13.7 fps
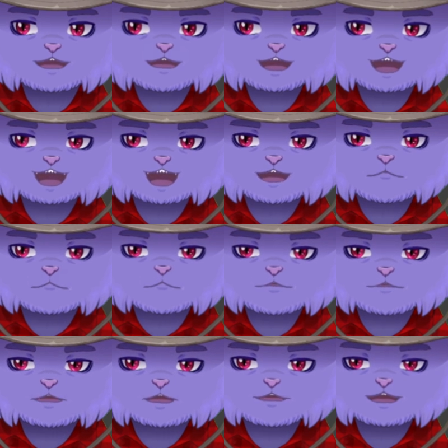
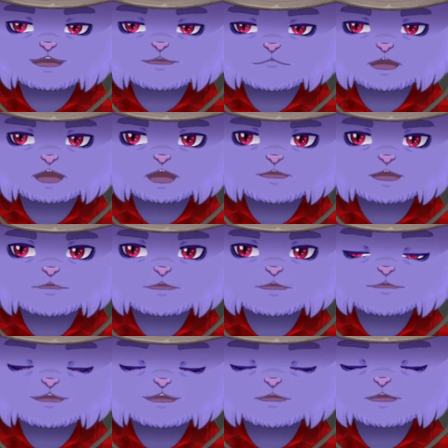But as soon as I realized, oh,
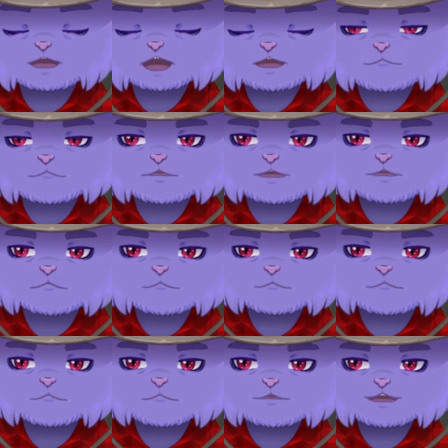it's just rubles,
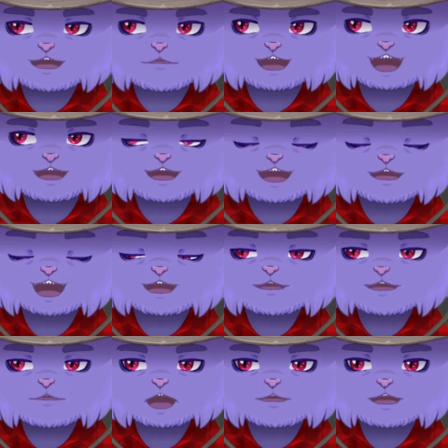then I thought, oh,
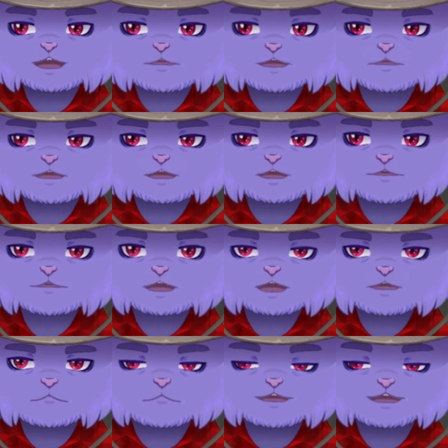so it's just like this
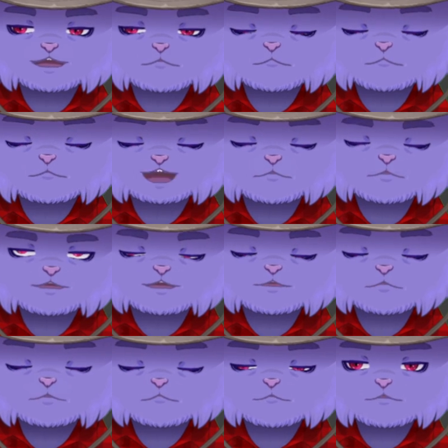small,
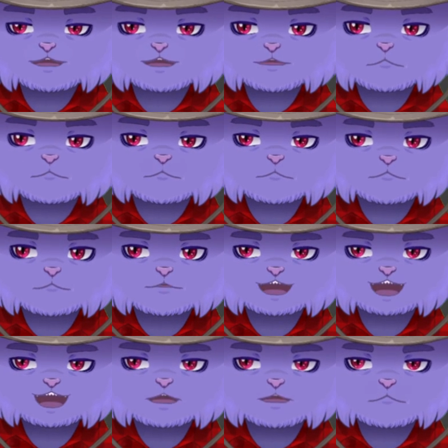relatively small amount of money, so
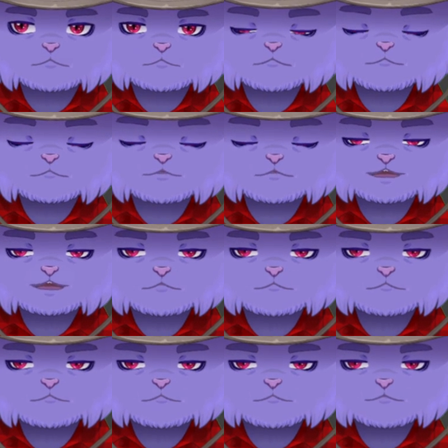I didn't have to worry about it
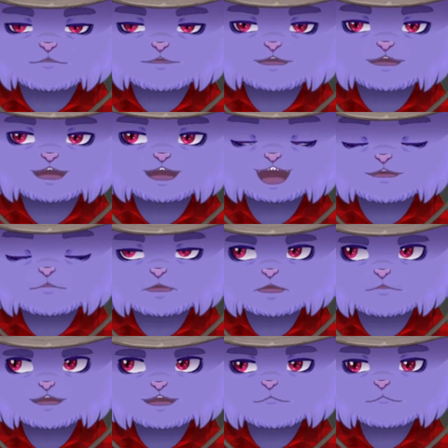too much. Anyways,